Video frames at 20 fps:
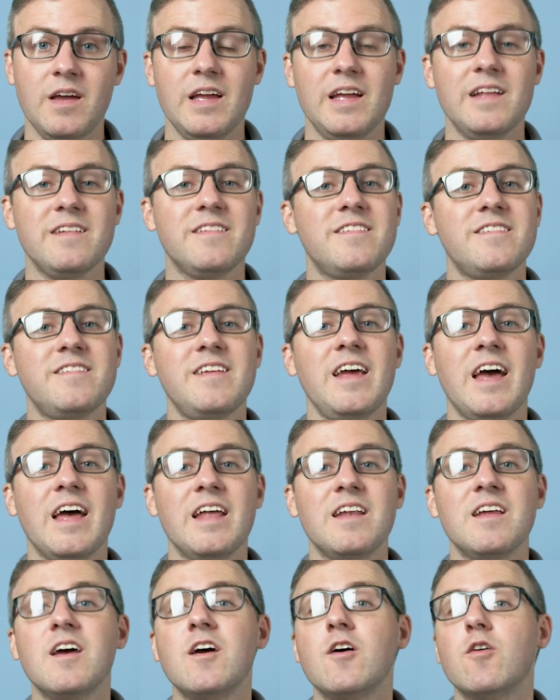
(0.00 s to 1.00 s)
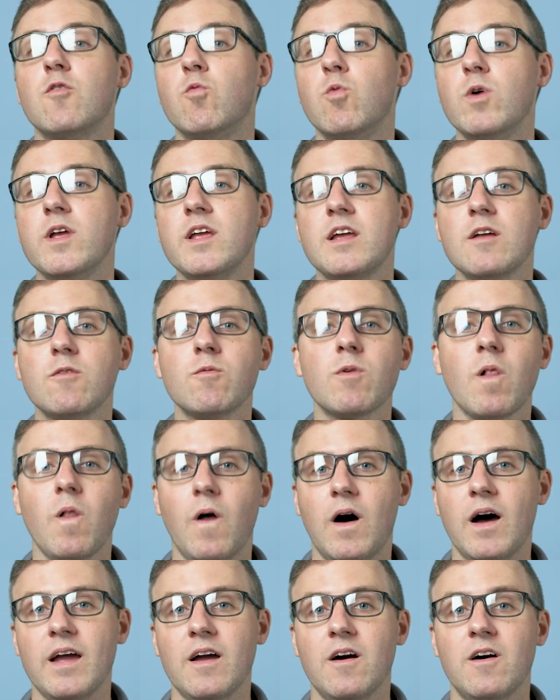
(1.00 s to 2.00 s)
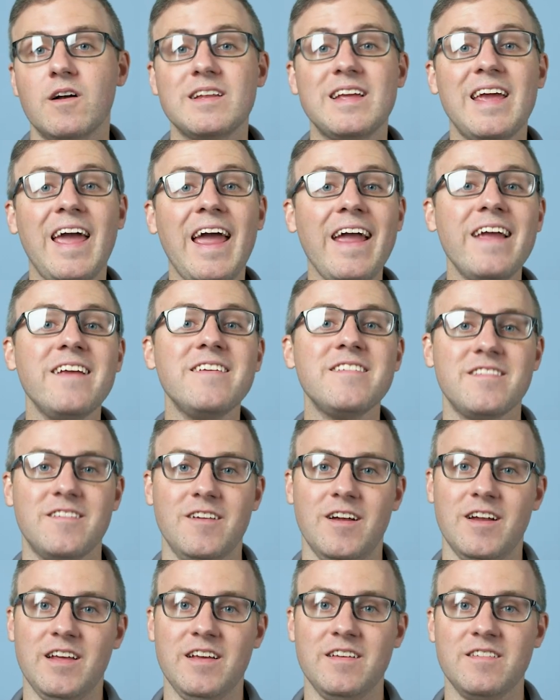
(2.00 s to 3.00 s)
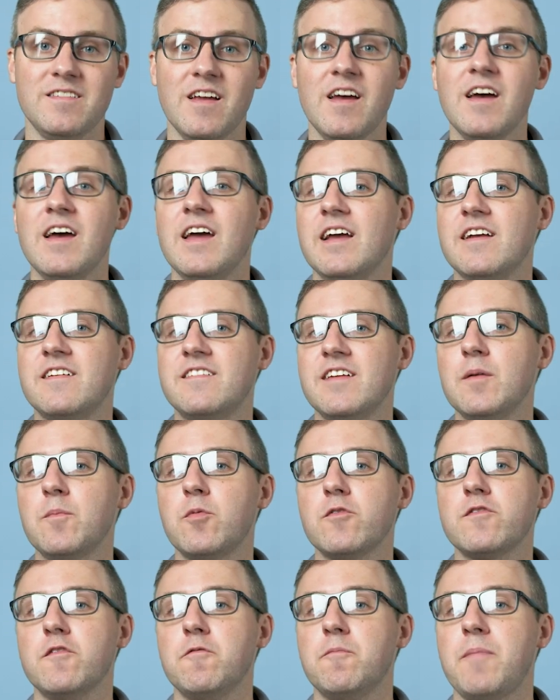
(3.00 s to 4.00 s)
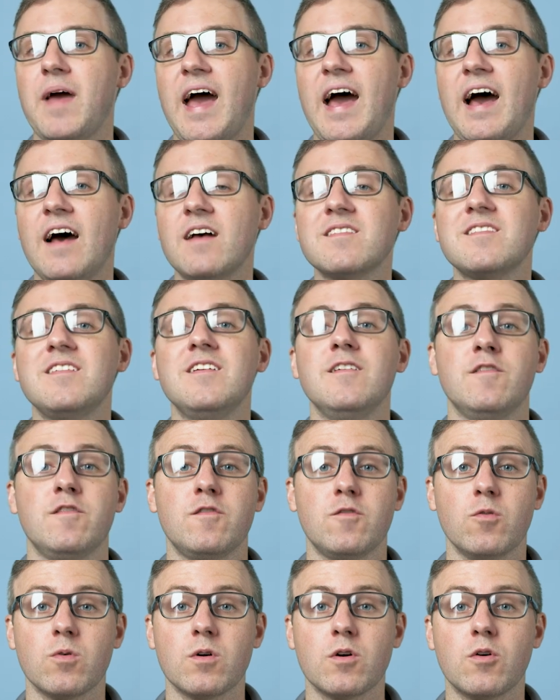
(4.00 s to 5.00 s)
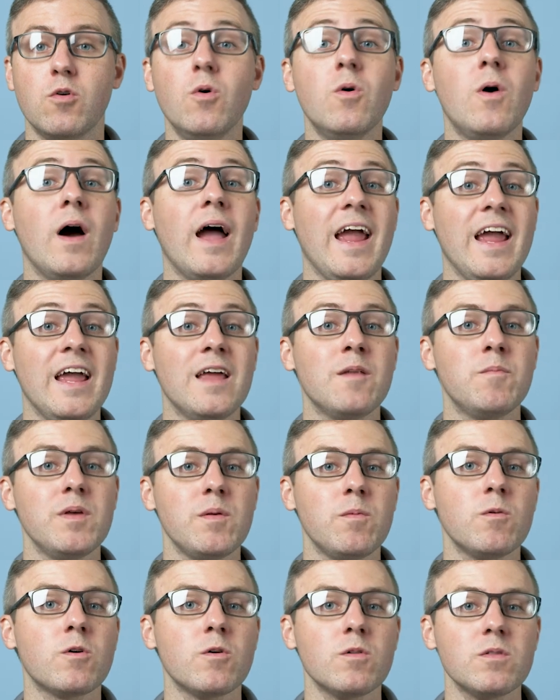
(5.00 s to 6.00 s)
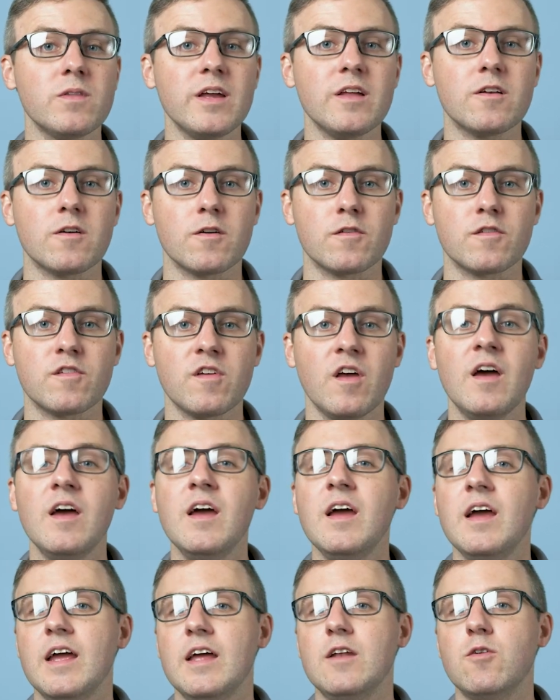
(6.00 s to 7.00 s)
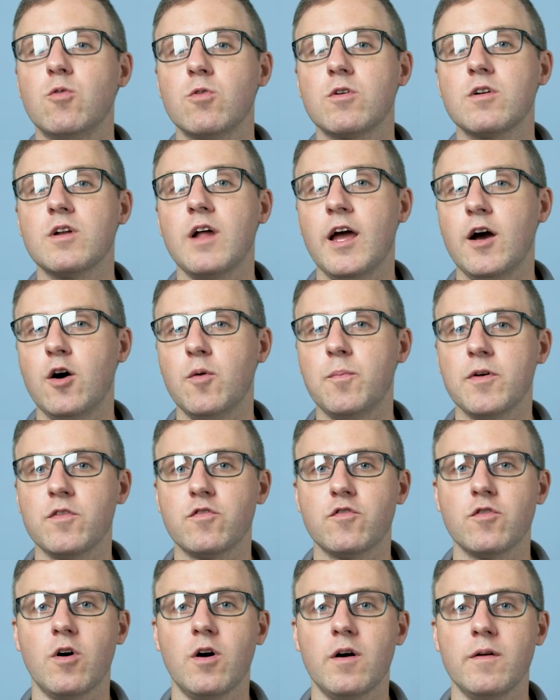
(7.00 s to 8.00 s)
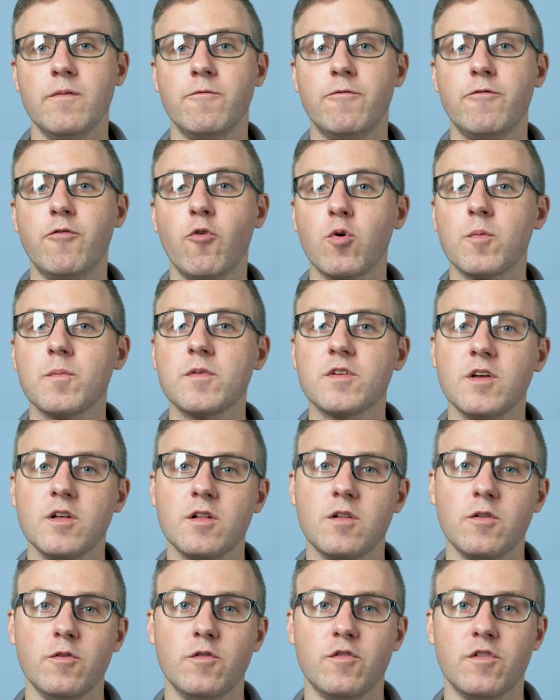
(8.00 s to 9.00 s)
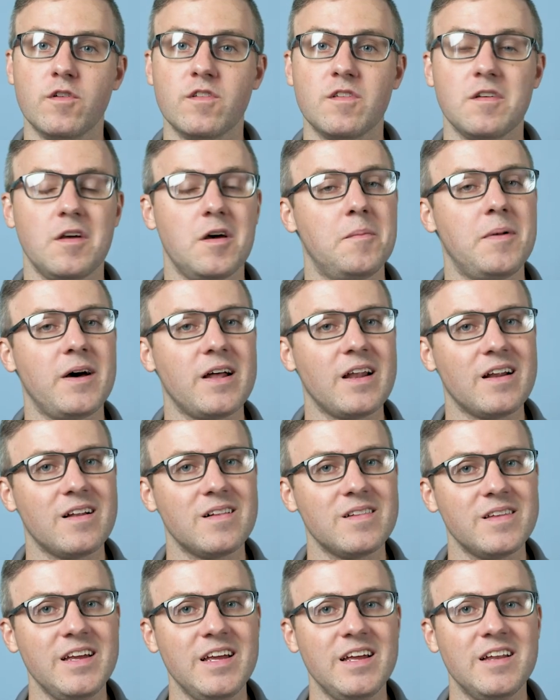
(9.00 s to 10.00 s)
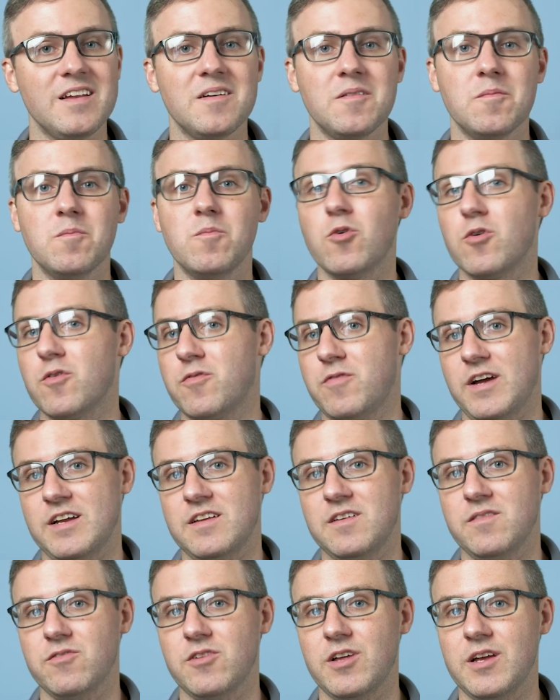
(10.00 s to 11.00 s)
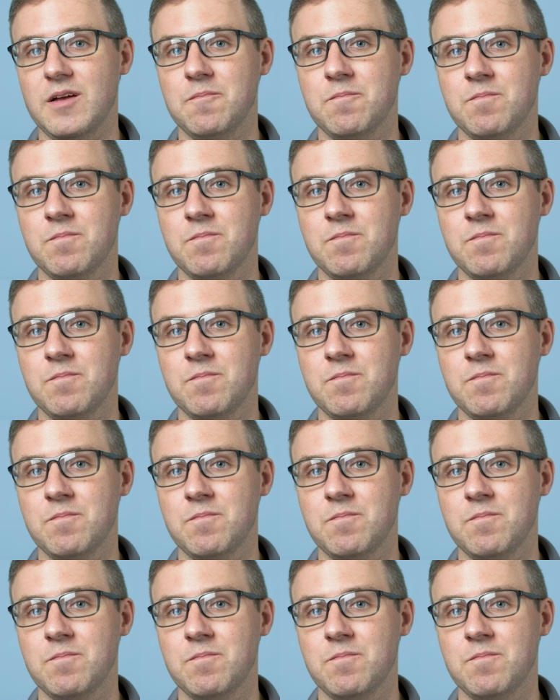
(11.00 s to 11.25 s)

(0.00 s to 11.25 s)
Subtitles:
Instead, we can rely on case studies, examples of past historical and biblical leaders, in order to help us draw informed conclusions about how to lead more effectively.